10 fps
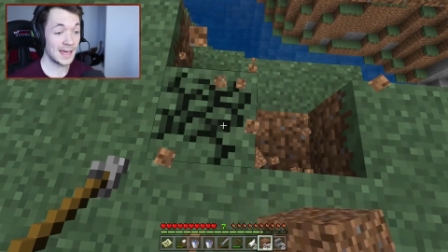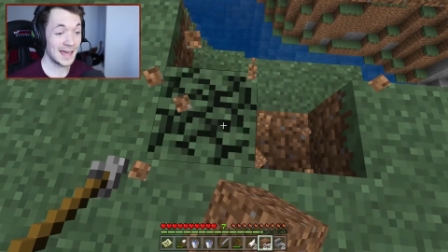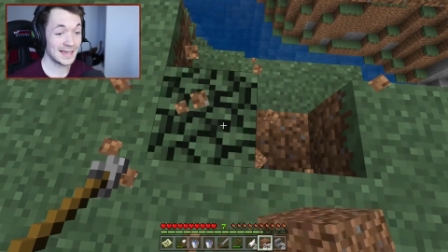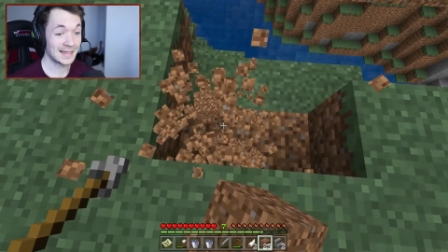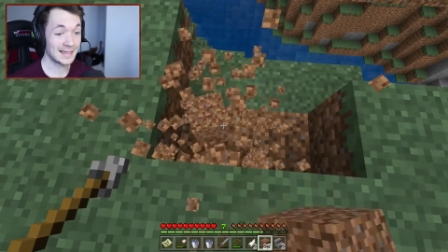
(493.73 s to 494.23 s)

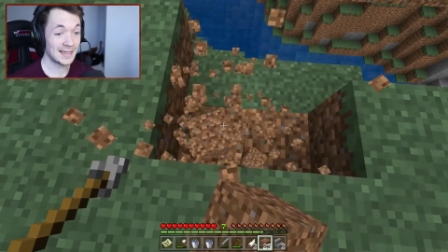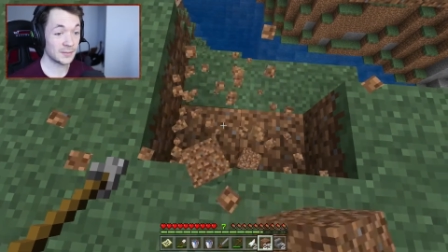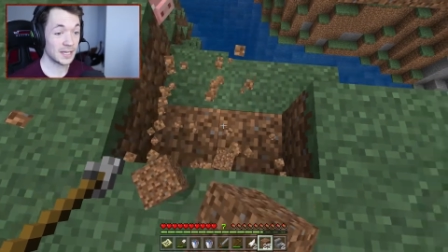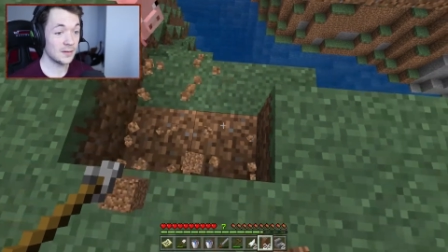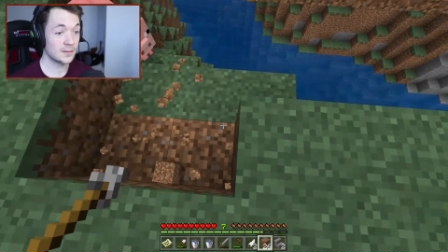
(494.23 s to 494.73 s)
hey. There
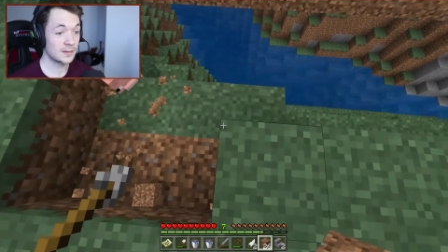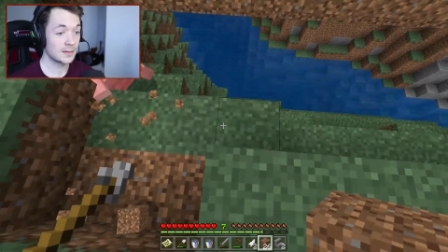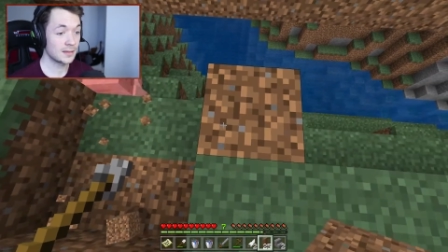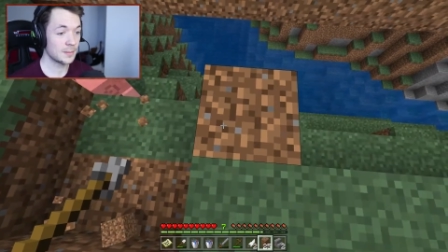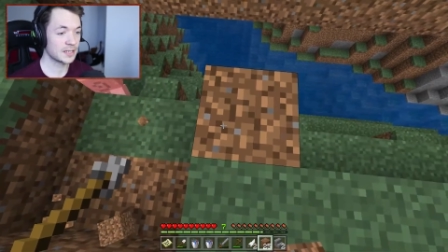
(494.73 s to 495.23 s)
we go.
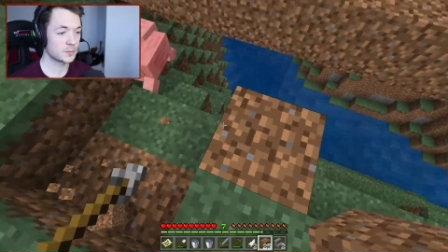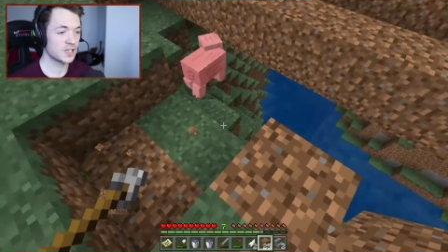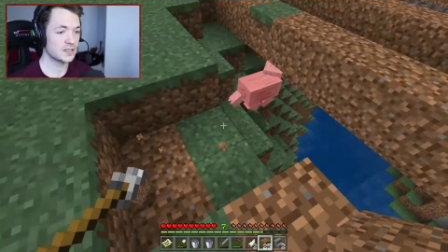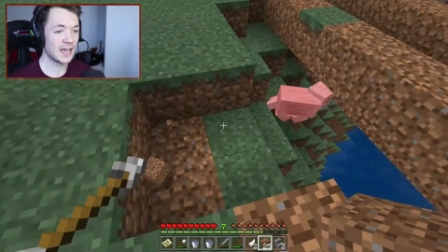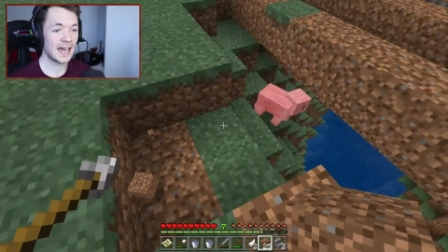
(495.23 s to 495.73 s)
That makes more
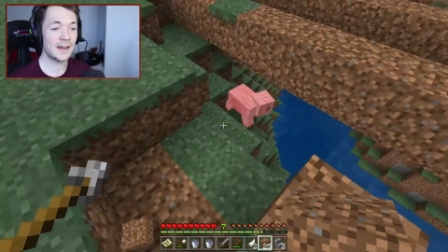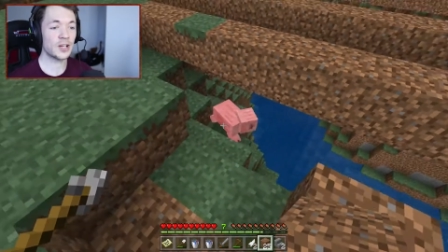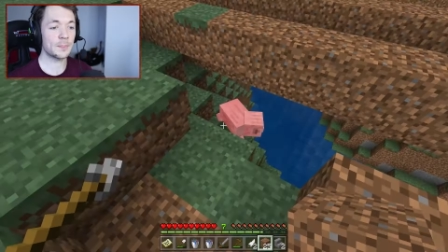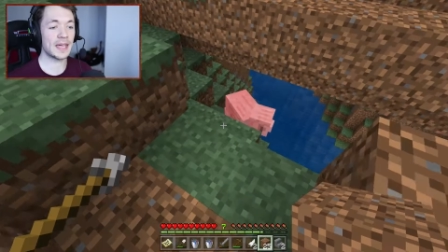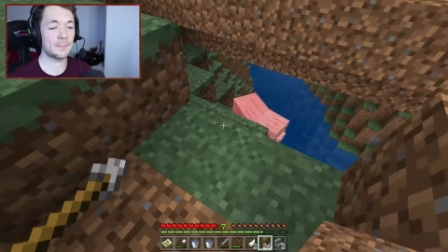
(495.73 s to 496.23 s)
sense. And I've
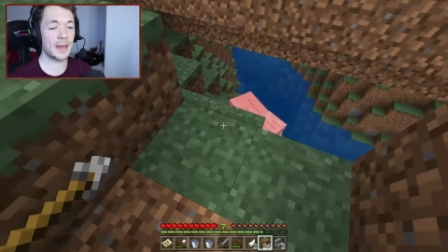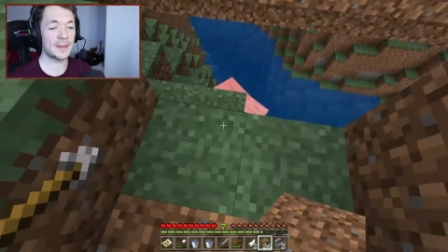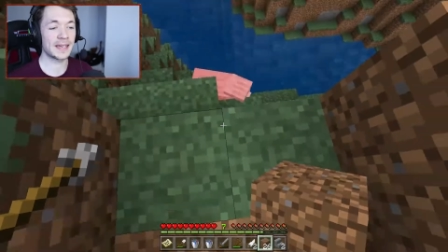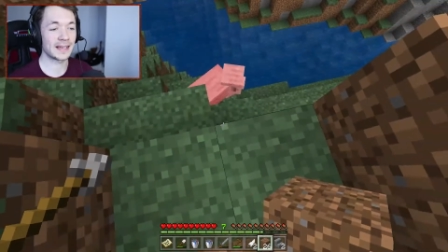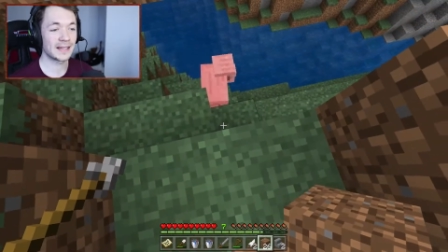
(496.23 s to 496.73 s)
got a pet, pet
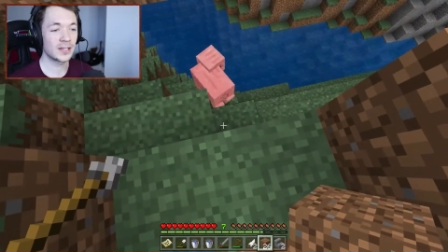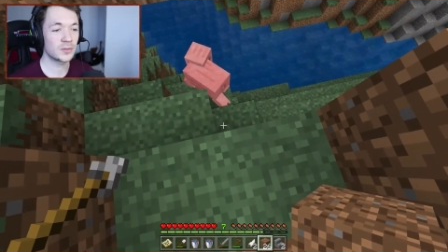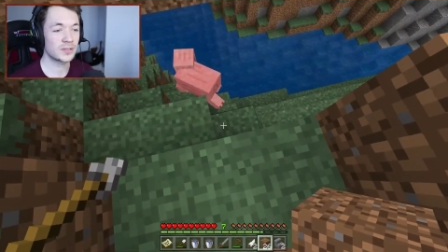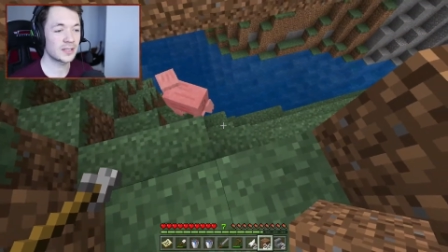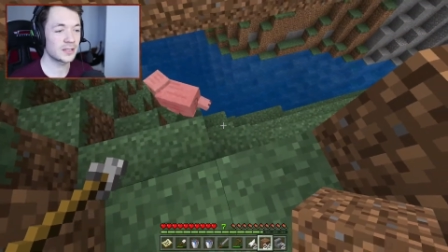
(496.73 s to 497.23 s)
pig, who
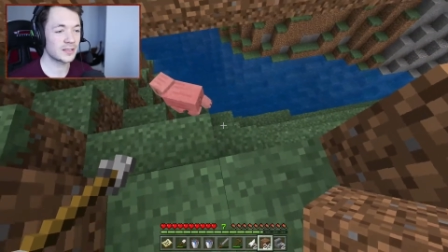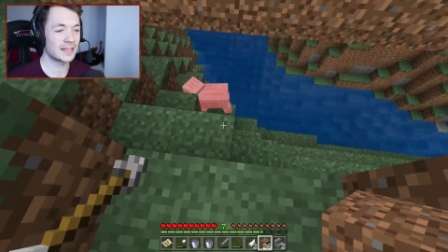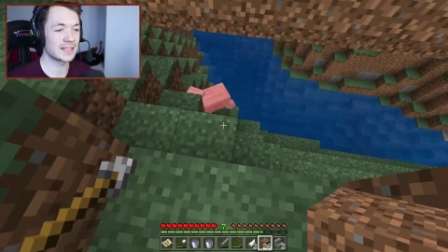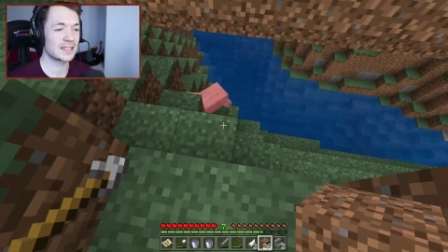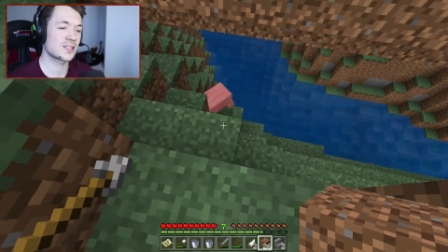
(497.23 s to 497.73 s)
looks
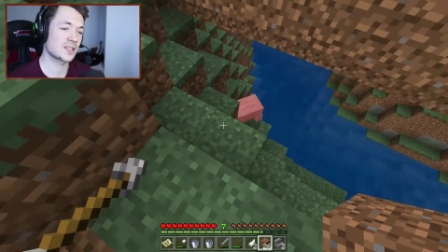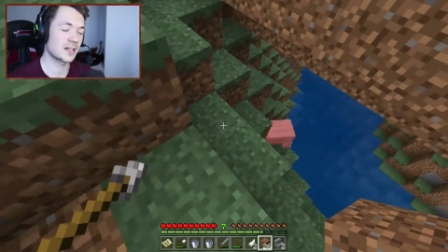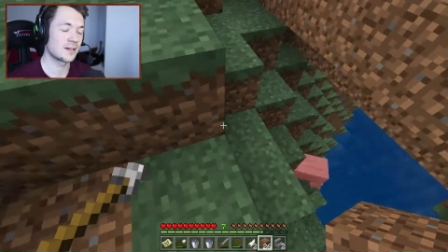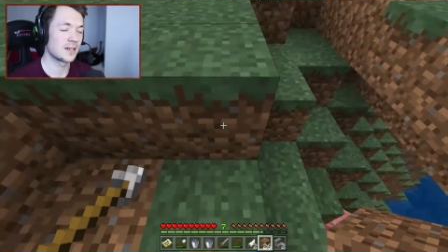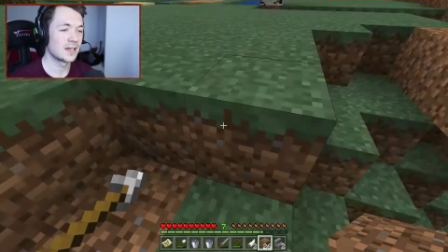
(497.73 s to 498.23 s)
like he's just
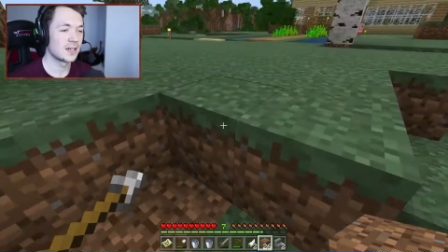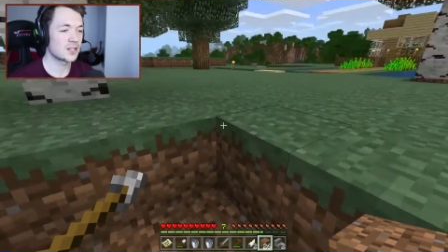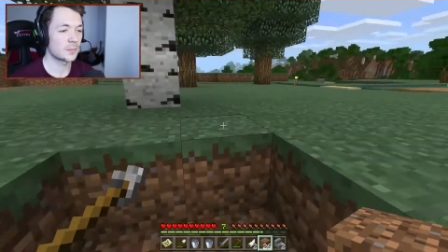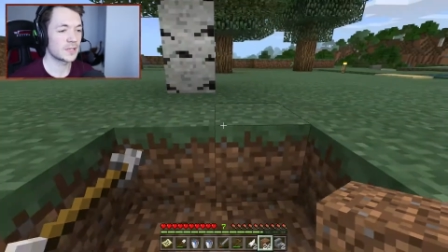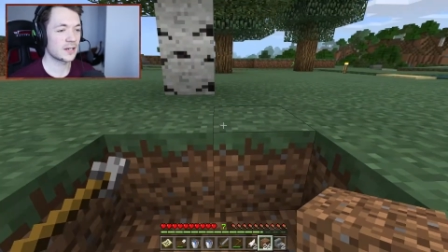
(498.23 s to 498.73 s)
going to
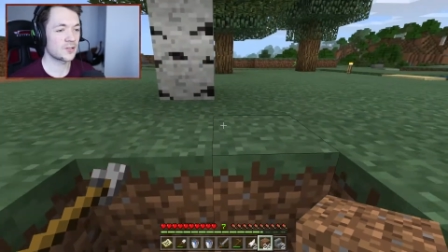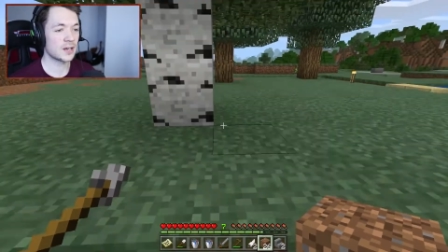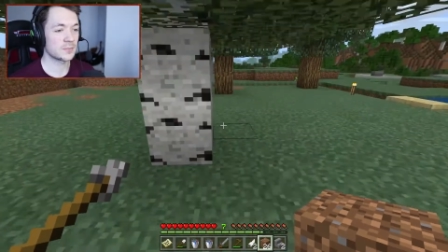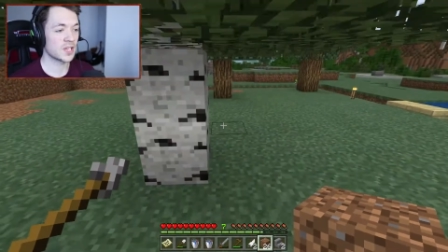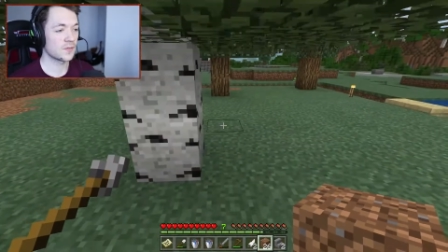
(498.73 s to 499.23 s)
jump down and drown
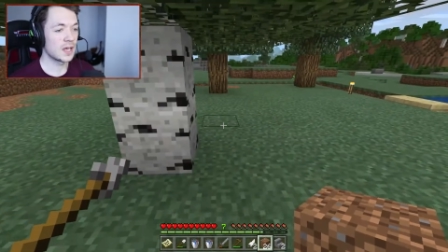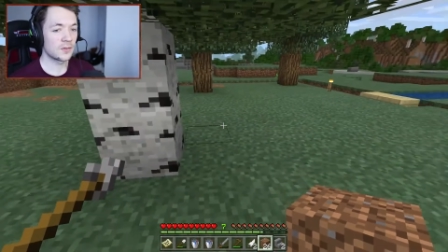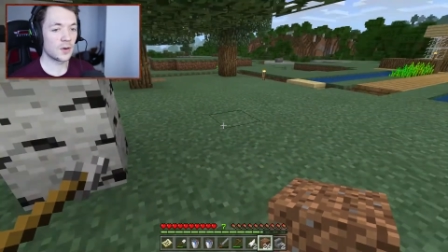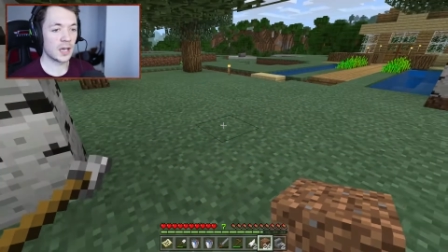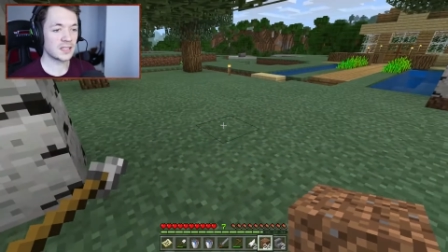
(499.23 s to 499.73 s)
himself.
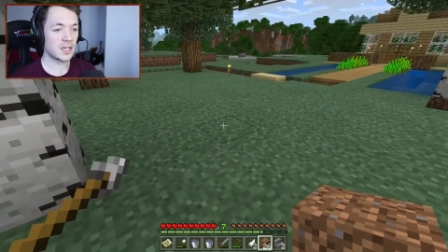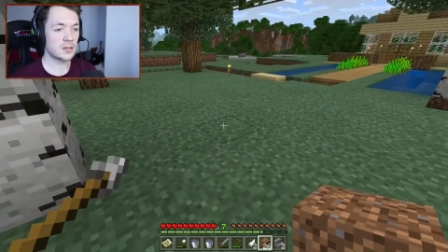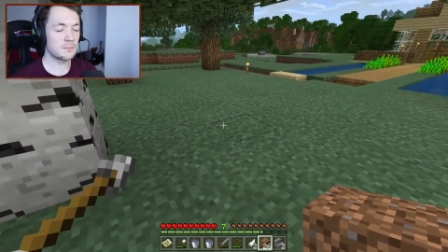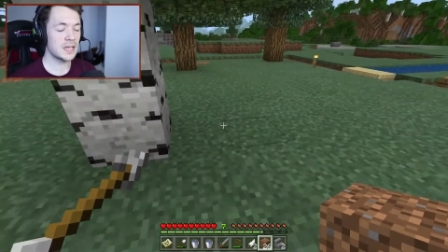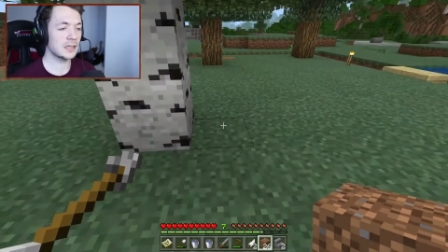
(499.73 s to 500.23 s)
Right, so
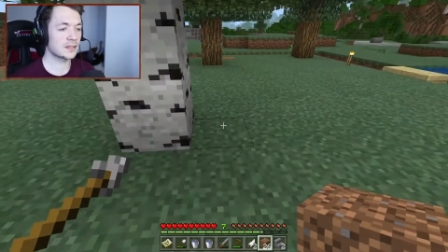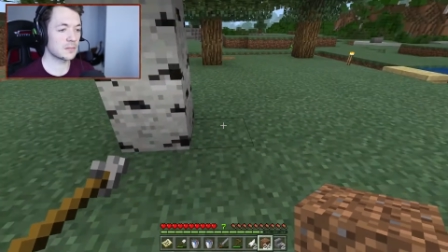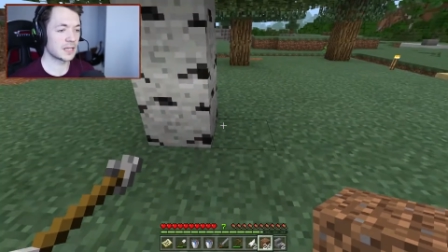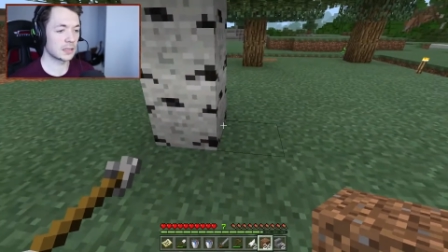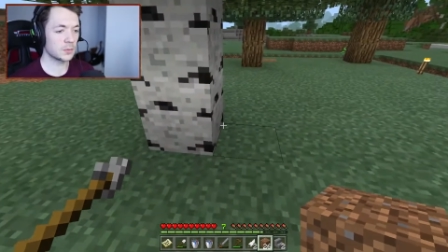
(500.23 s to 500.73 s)
the middle to the
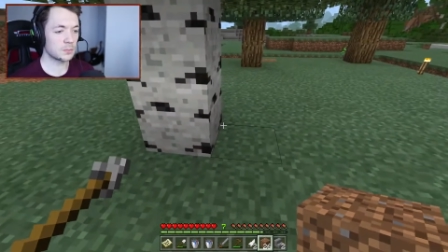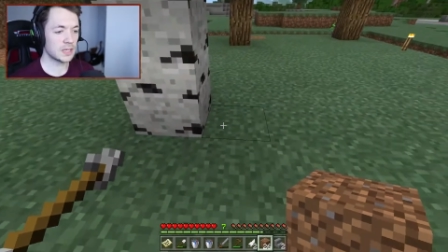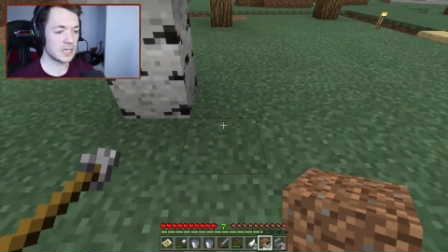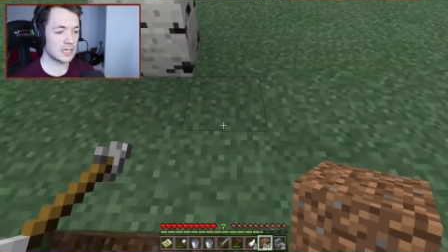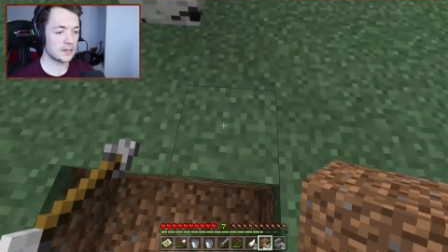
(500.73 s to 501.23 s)
middle would
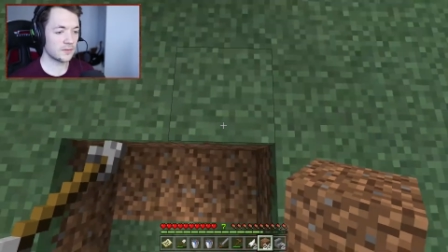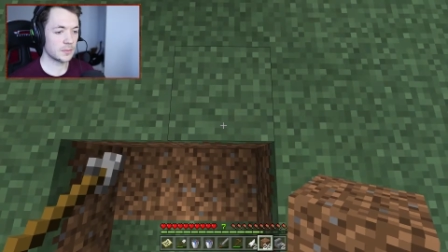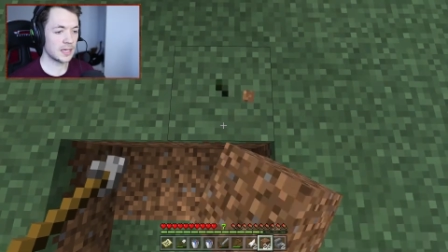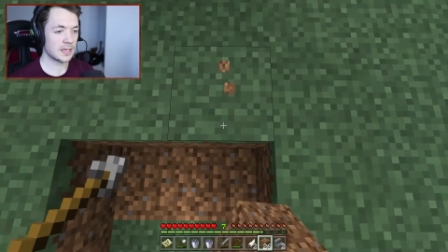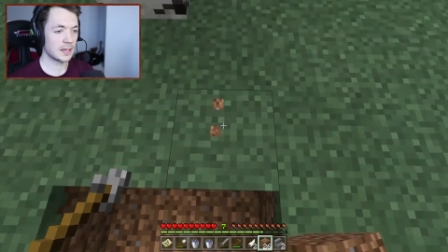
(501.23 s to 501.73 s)
be from
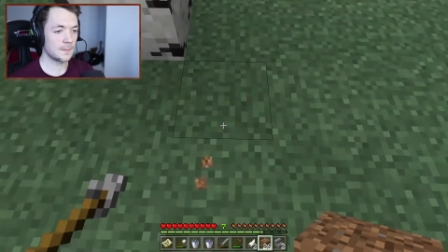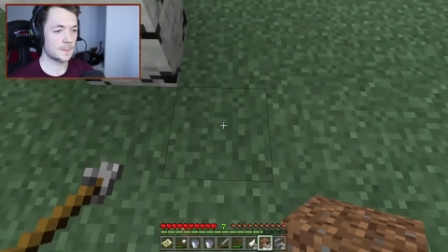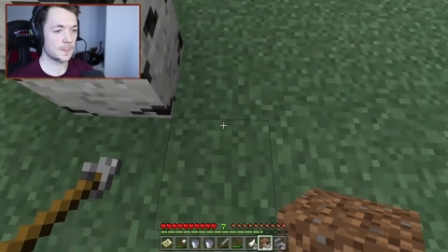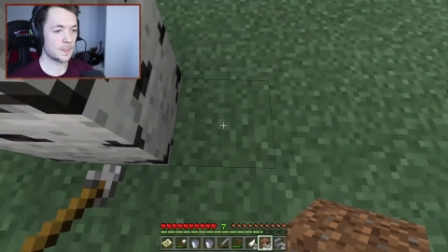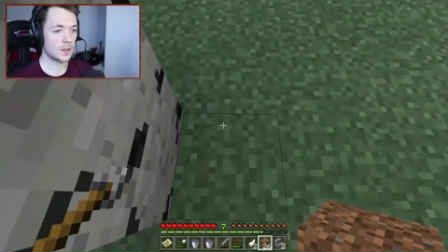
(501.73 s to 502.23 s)
here
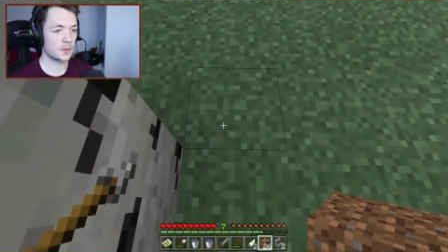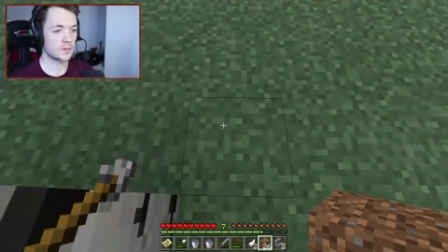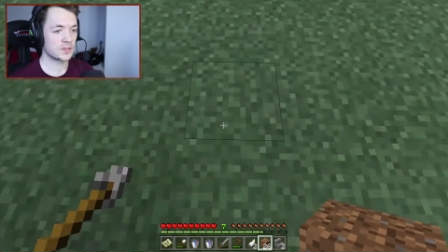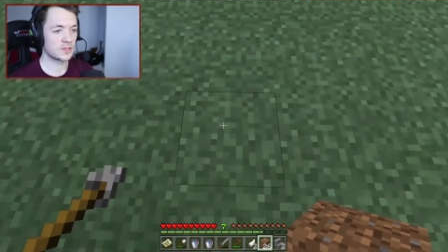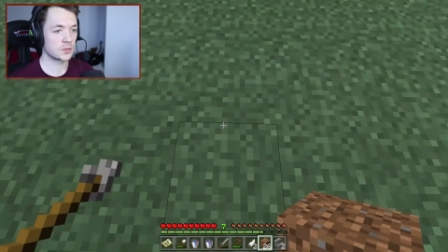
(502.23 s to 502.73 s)
over
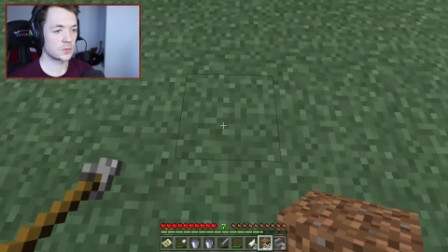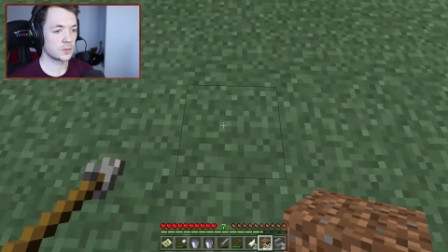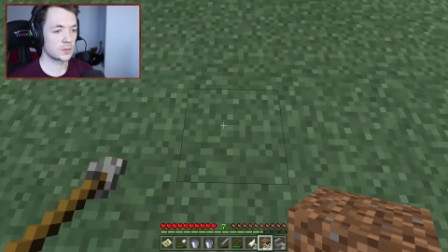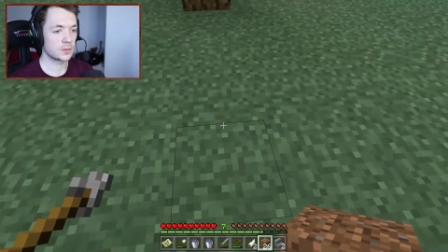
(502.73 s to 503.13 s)
to...